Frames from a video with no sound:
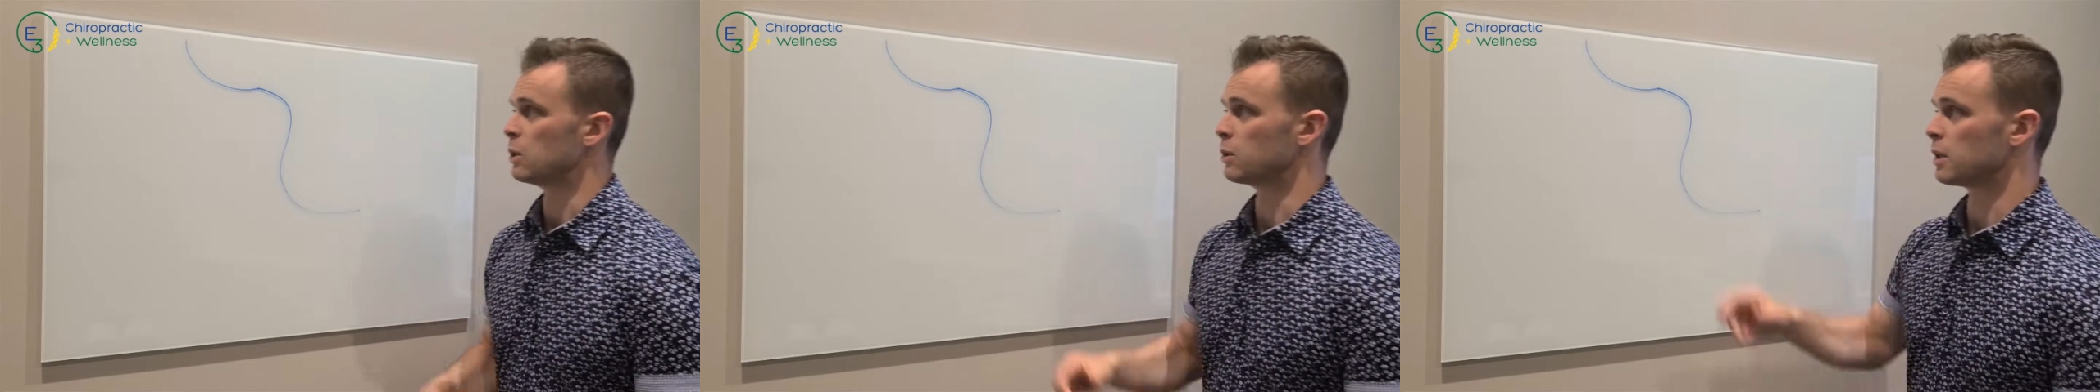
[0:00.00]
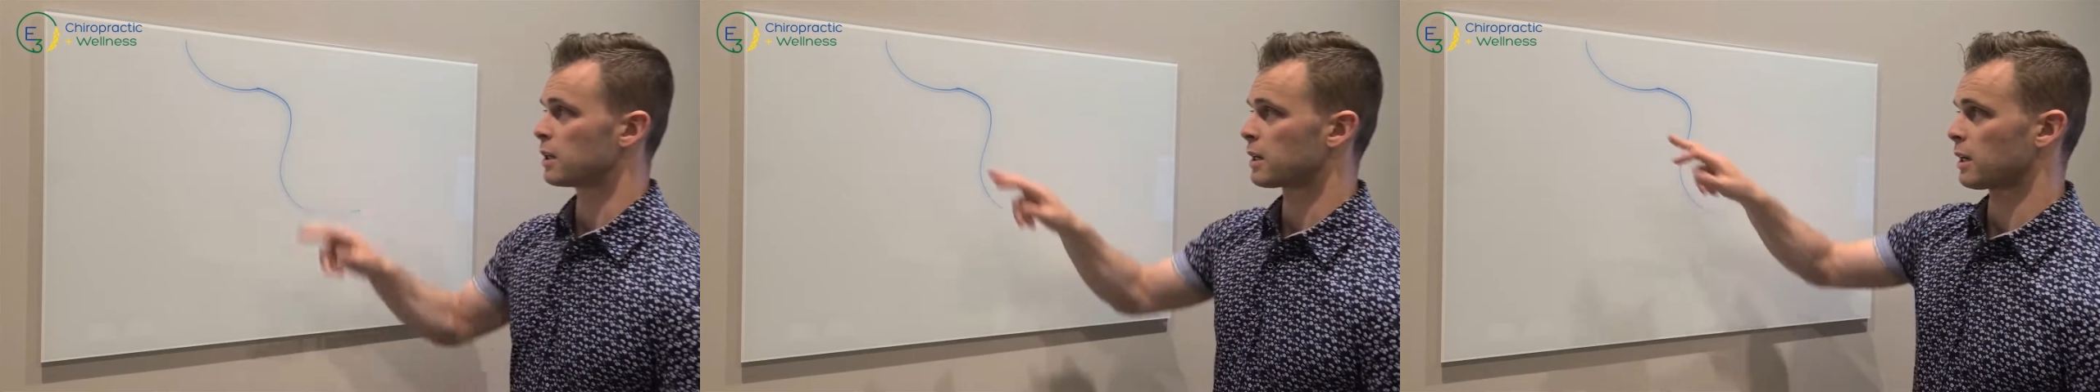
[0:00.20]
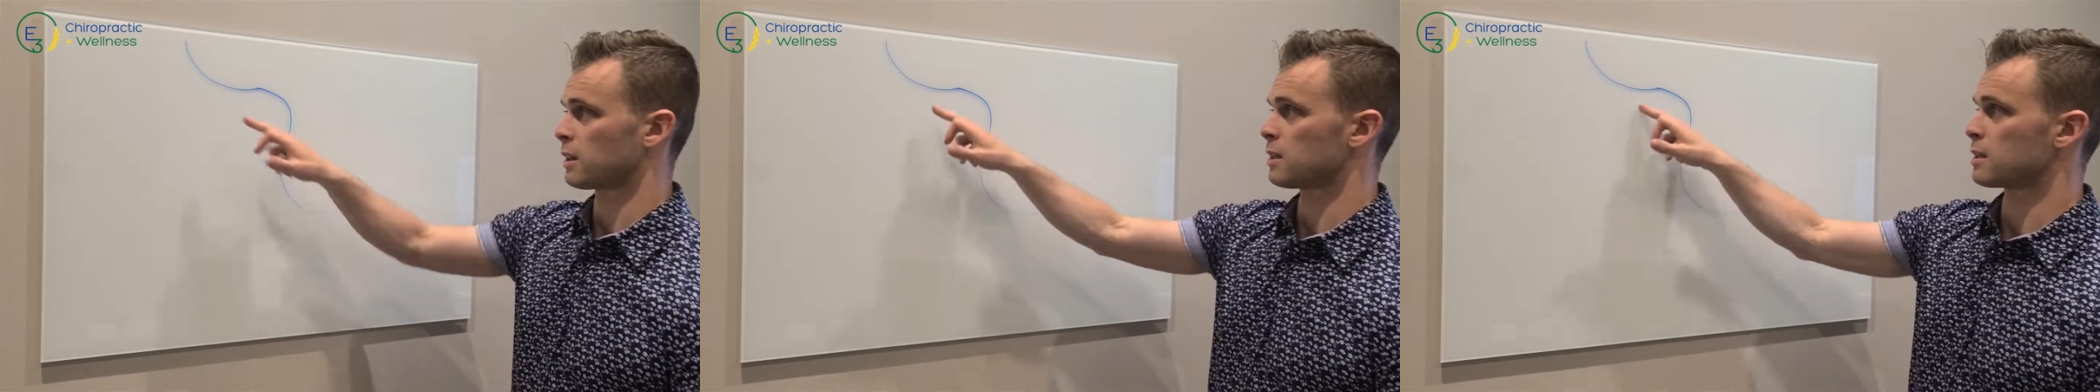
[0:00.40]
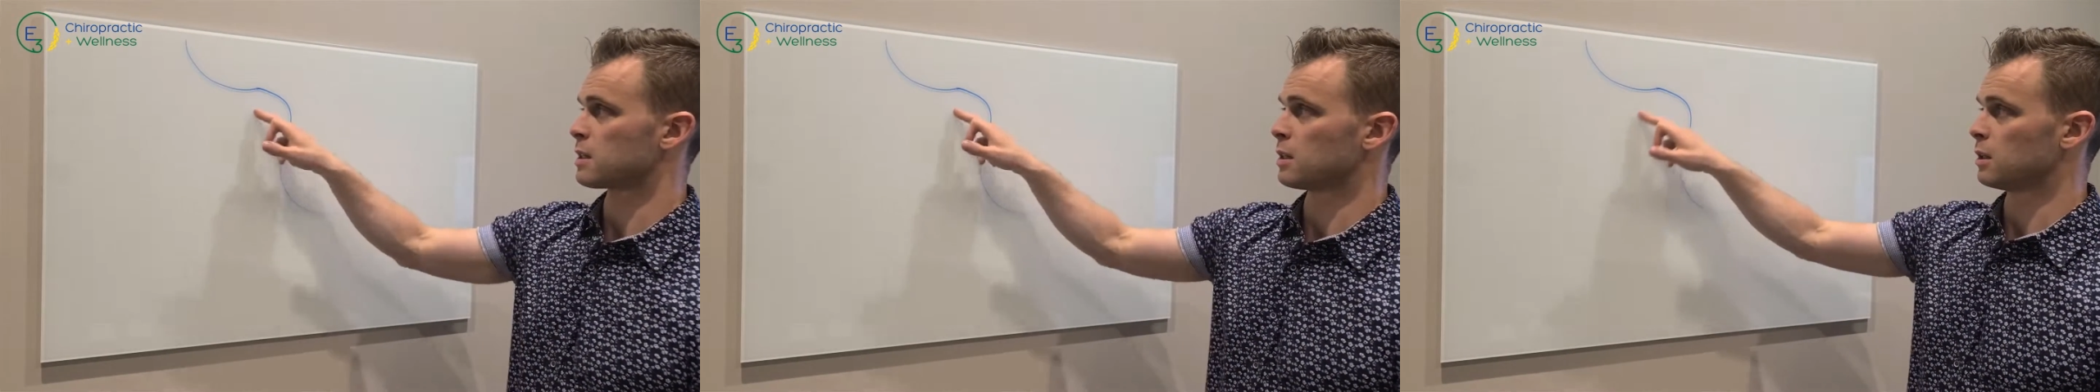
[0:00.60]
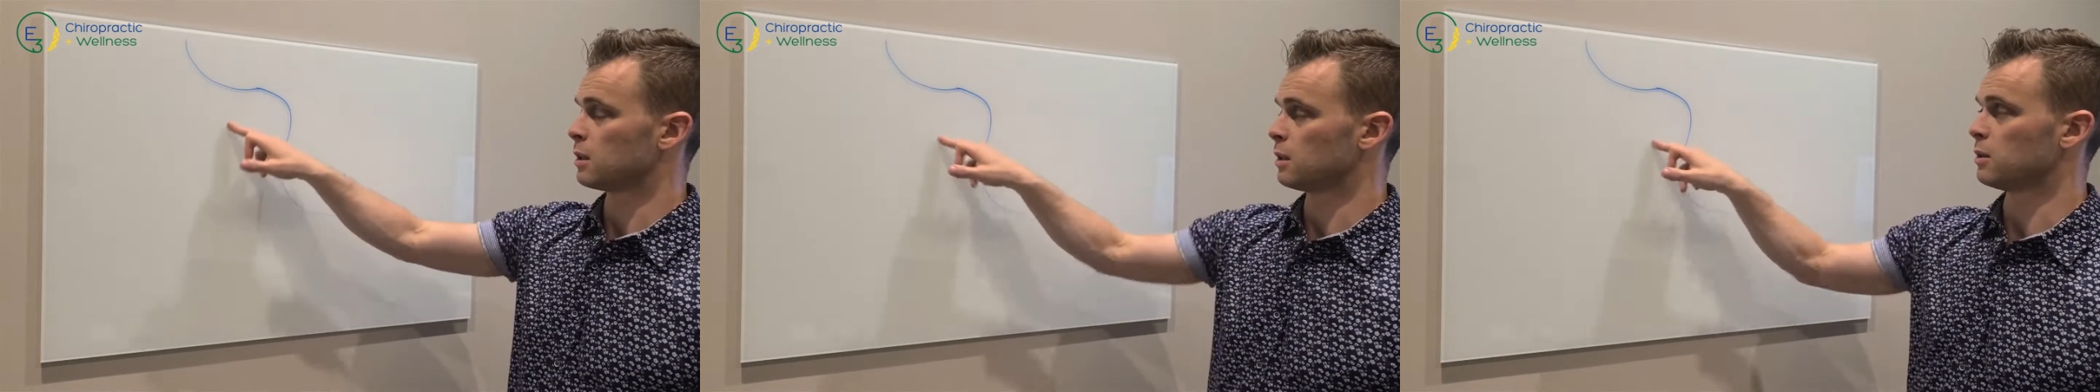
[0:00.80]
You would look at this
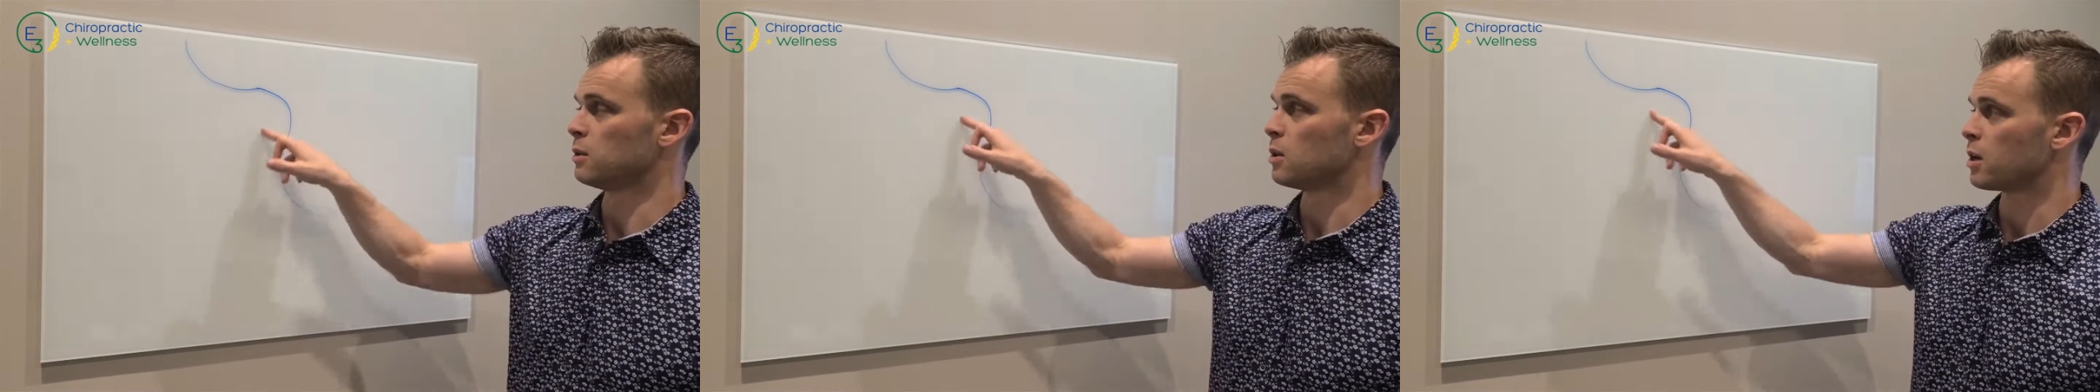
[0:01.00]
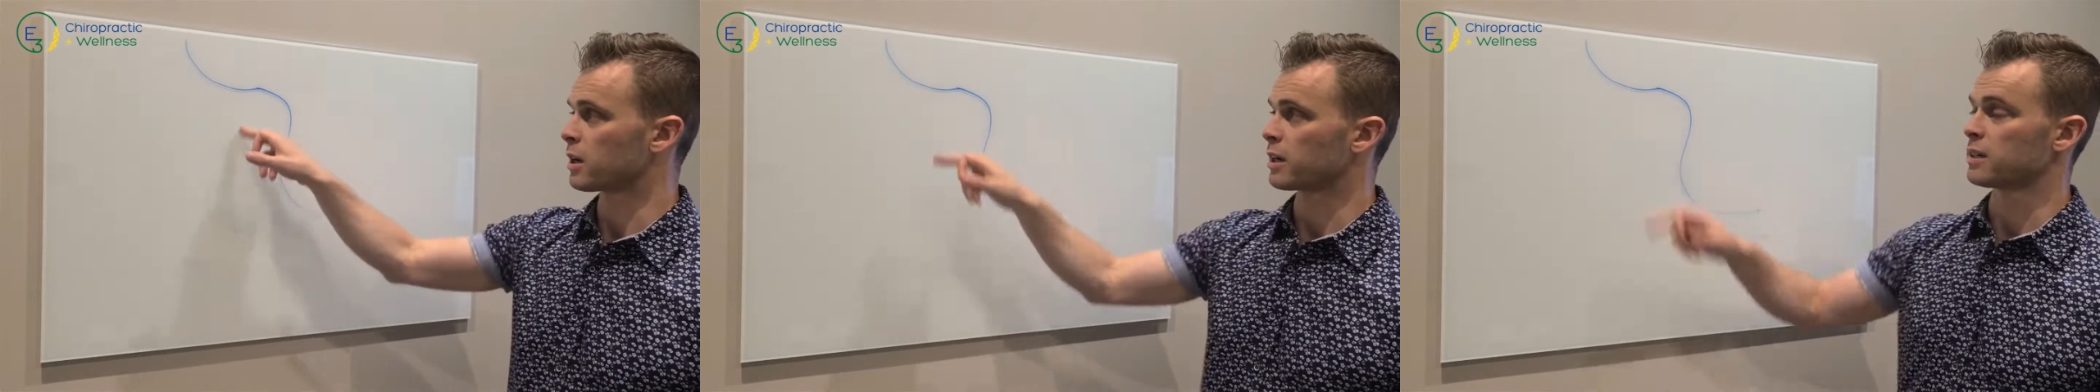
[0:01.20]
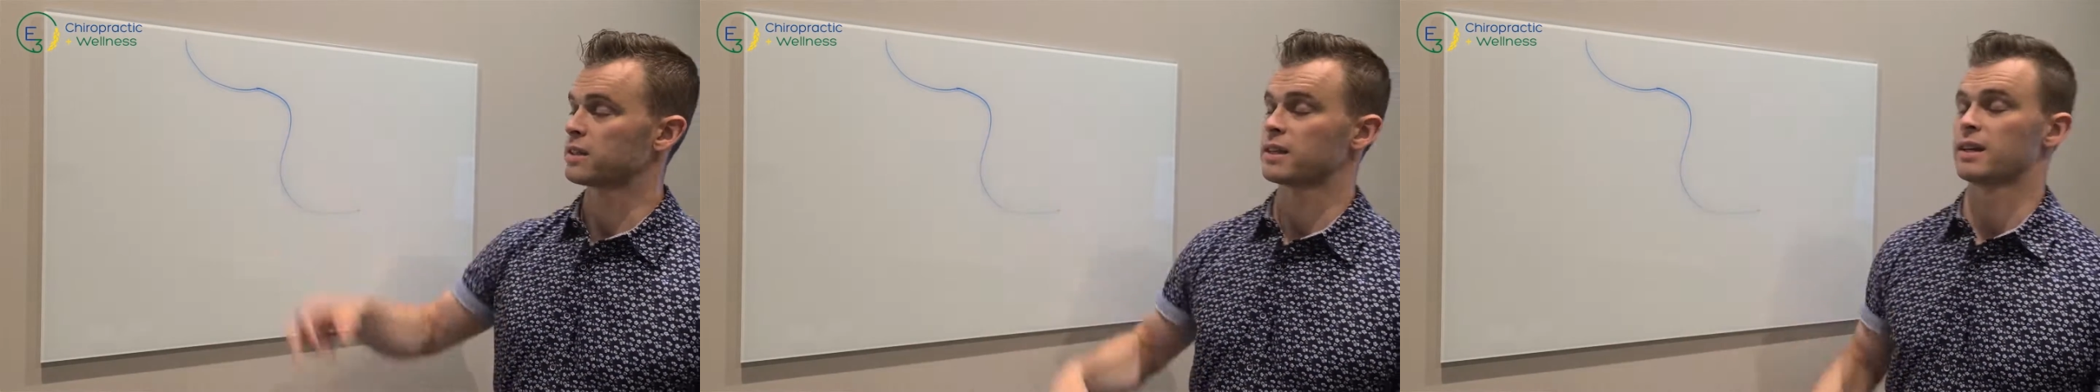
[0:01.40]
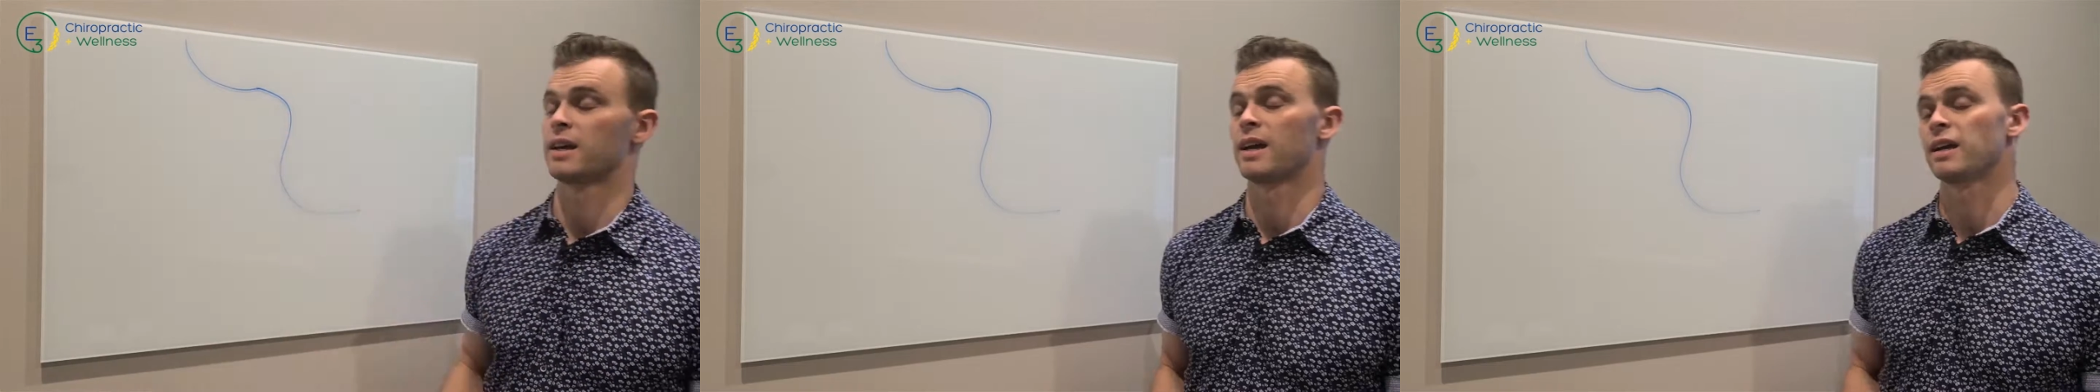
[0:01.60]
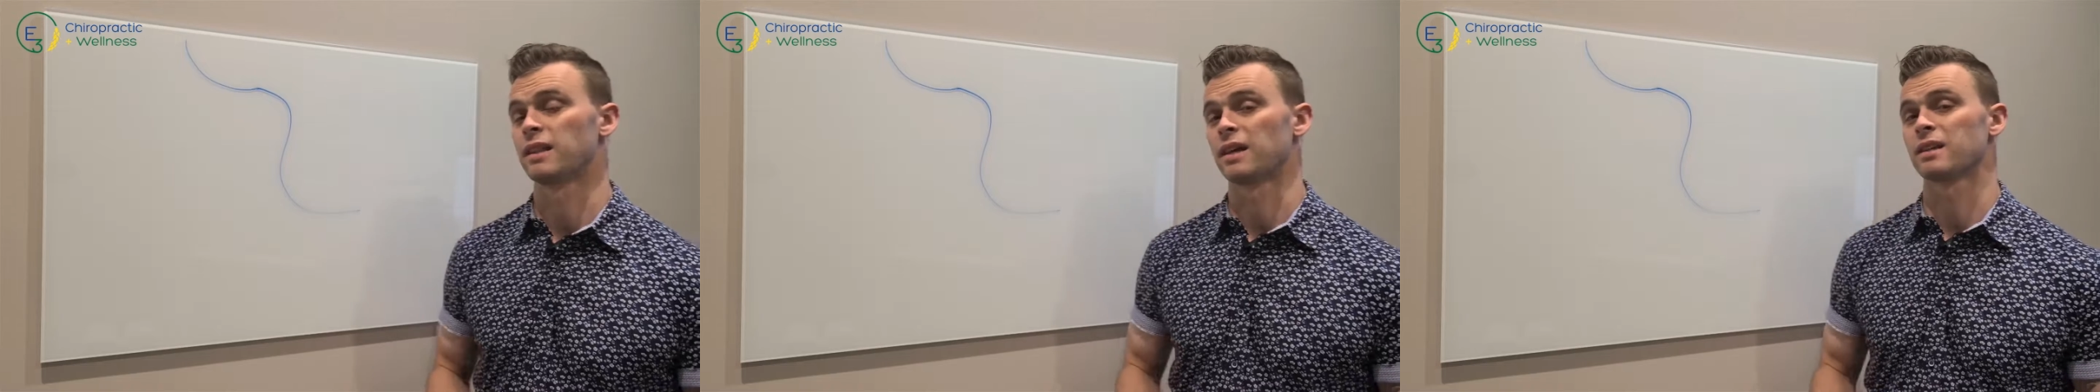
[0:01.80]
little nook and say,
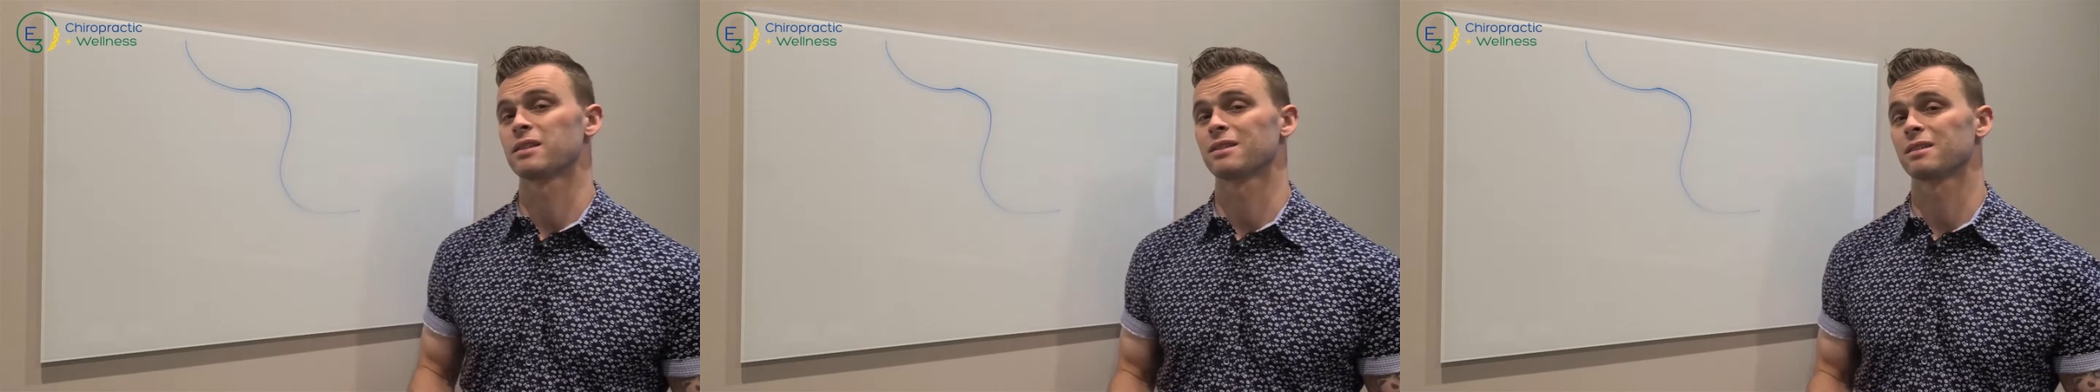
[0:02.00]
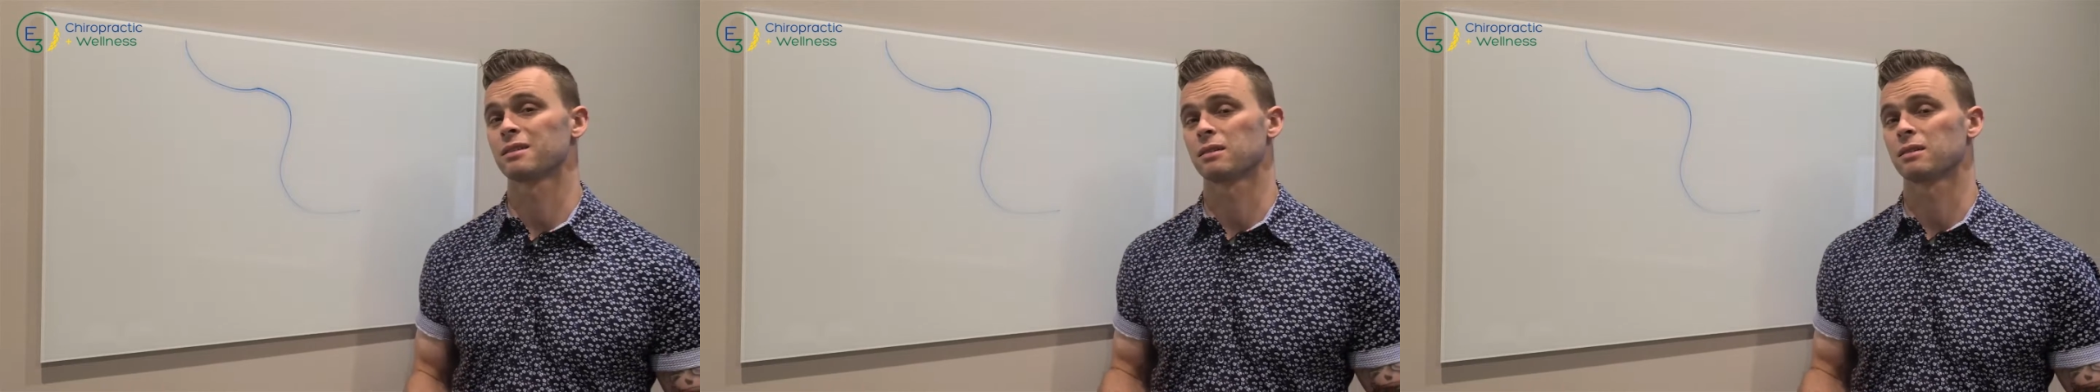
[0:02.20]
hey, that